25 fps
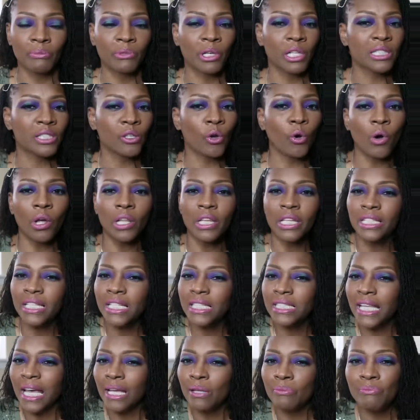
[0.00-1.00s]
because all of
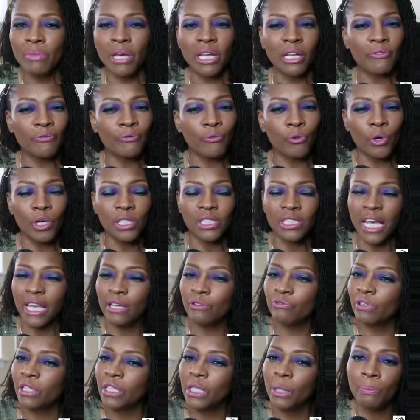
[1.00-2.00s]
these like metaphors like
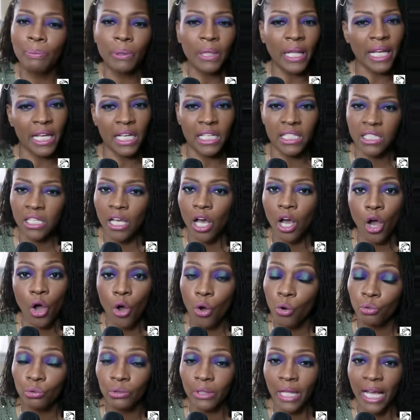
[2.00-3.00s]
really play into her
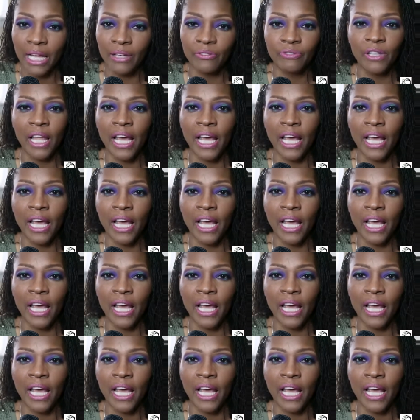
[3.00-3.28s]
own life.